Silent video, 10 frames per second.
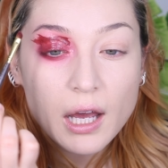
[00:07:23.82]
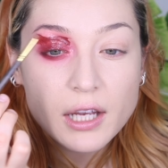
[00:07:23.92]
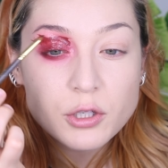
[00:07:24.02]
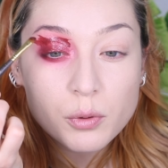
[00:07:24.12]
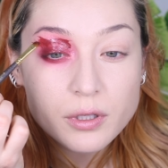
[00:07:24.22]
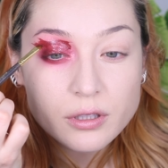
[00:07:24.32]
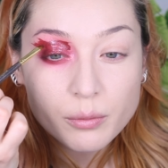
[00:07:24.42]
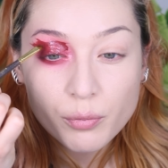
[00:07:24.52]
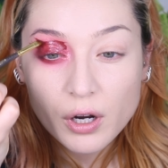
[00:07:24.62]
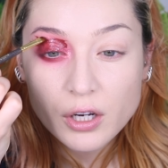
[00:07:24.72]
I twist
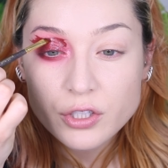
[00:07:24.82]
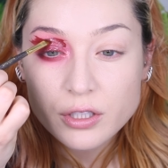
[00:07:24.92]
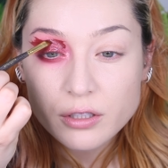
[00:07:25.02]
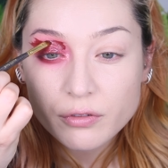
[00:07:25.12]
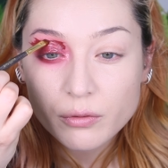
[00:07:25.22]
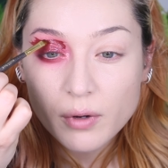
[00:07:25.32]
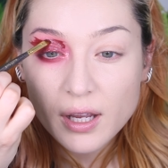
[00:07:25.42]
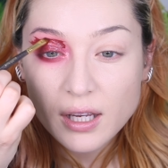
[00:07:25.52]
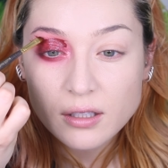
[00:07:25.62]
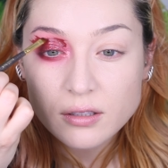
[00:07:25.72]
the brush in different
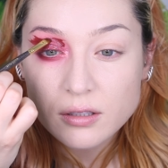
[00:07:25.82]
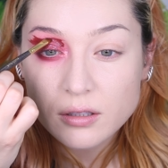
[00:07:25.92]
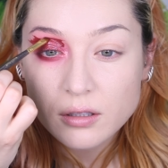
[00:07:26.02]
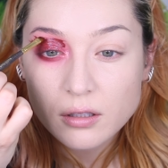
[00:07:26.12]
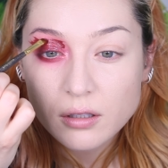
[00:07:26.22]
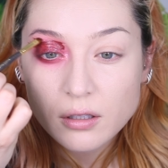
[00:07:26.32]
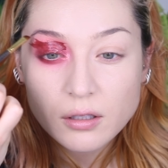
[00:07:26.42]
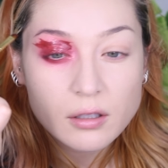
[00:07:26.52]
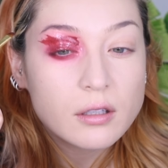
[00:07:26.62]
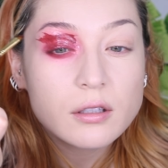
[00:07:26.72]
ways
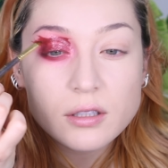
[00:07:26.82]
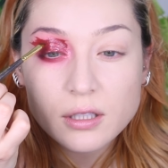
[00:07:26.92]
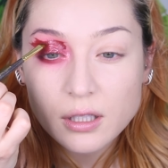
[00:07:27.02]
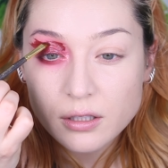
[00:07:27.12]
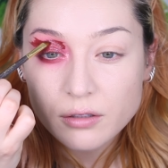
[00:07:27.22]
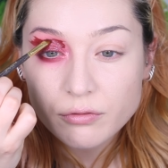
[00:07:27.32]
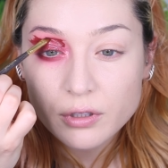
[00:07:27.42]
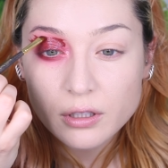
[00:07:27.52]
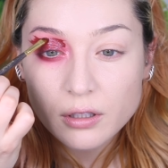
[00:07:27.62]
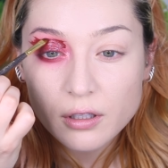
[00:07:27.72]
to get
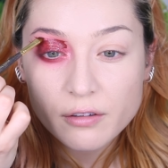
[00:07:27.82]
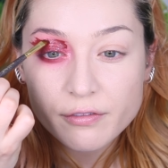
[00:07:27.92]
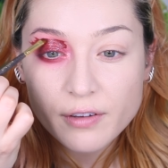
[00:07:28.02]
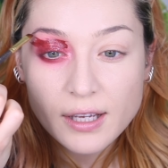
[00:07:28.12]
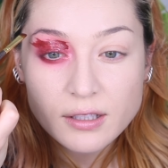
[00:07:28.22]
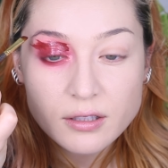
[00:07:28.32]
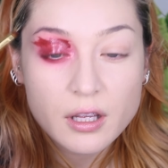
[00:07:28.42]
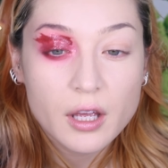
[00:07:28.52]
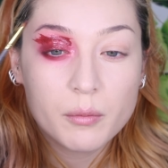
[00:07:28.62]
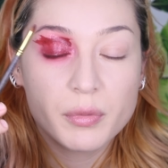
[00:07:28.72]
different effects.
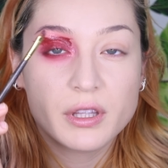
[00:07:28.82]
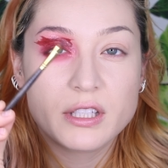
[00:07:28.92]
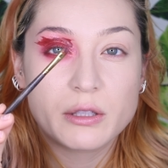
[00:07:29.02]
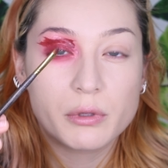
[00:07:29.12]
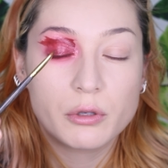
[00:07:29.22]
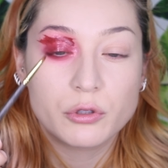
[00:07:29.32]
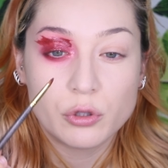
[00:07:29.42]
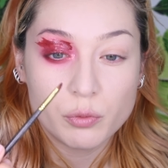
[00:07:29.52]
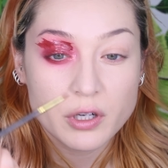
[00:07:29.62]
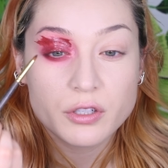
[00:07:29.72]
But this
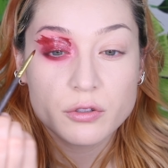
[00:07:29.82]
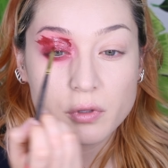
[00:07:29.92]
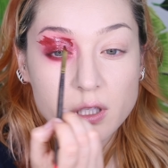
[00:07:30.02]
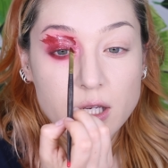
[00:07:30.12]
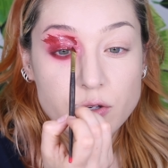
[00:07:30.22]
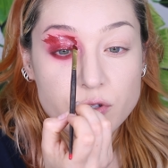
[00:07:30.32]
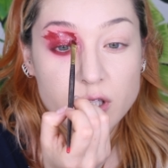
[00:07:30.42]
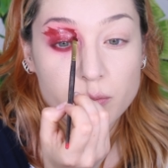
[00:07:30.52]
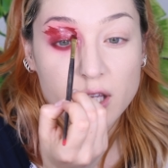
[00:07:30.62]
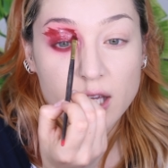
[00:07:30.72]
302 brush is really
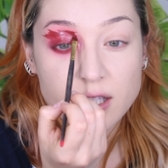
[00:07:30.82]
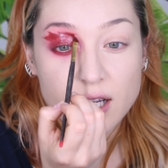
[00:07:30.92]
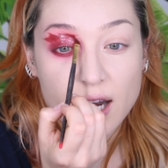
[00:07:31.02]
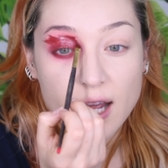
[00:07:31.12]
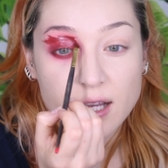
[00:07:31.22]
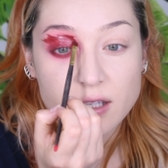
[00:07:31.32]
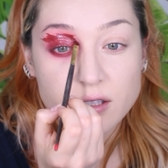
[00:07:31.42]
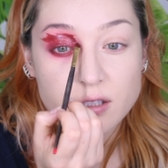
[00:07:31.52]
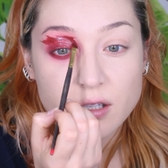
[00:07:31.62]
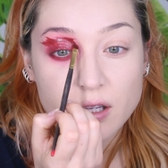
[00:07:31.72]
interesting because it
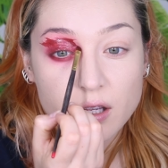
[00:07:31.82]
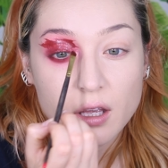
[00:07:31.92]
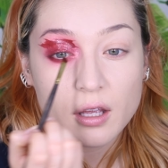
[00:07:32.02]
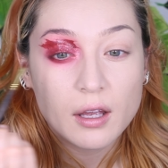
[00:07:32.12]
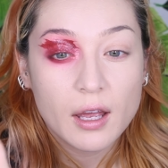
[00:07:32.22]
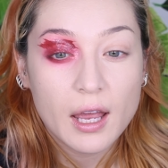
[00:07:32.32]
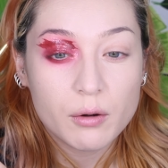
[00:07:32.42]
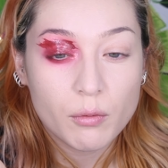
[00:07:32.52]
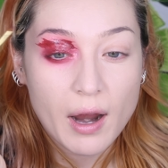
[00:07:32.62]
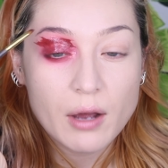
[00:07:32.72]
has
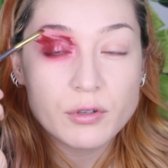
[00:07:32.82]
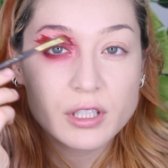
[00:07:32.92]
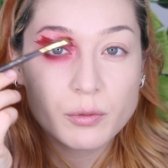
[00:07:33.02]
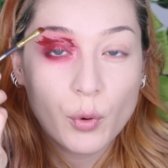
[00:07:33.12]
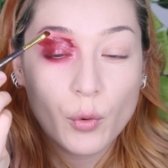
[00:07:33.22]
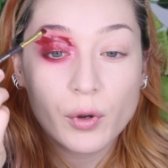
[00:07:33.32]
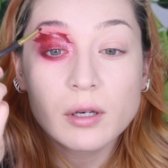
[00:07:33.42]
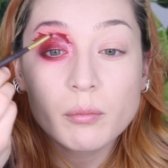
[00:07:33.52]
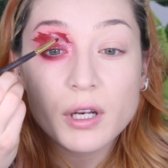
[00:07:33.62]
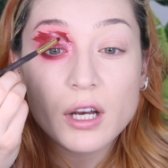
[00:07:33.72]
a rounded
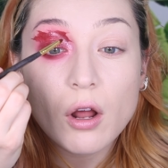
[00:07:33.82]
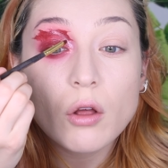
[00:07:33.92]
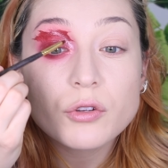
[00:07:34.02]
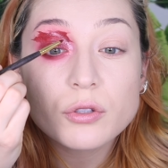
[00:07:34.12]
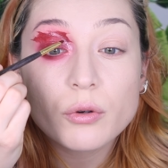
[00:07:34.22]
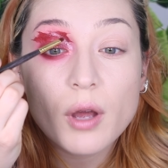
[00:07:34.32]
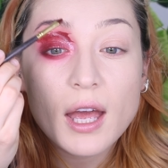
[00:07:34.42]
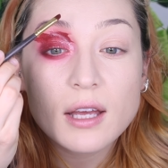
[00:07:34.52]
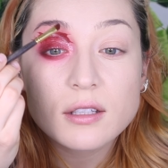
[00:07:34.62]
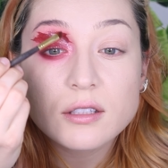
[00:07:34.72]
point, but it also
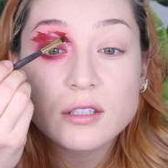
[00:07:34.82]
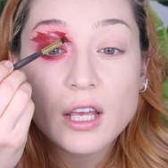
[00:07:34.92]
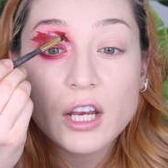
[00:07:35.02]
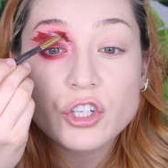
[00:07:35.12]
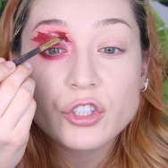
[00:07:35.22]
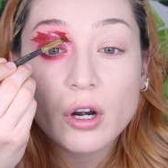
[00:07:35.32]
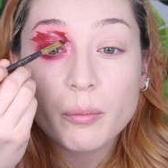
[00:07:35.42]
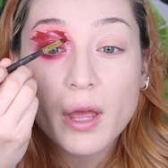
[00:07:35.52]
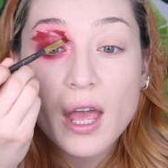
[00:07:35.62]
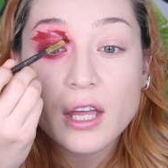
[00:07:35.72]
has a
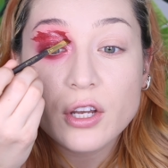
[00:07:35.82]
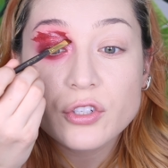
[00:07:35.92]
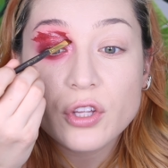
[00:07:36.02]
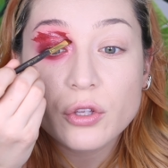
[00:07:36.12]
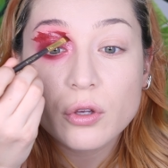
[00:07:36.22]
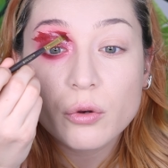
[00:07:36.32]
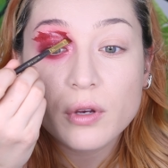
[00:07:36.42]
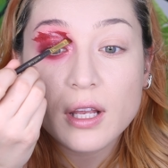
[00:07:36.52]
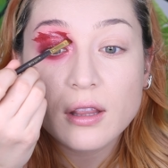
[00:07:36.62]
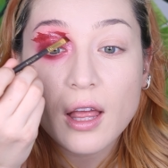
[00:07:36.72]
sharp edge that you can
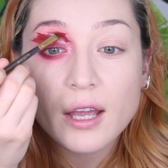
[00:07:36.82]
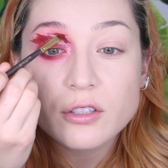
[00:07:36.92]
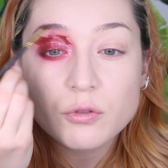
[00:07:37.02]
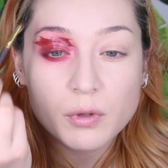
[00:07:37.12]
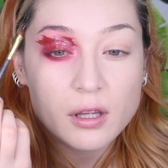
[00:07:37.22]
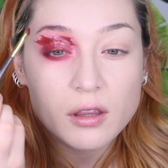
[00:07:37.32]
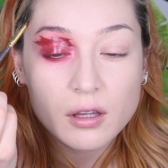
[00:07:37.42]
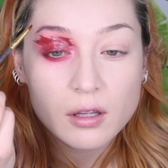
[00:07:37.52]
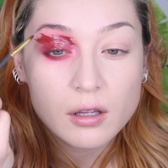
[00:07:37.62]
create lines with.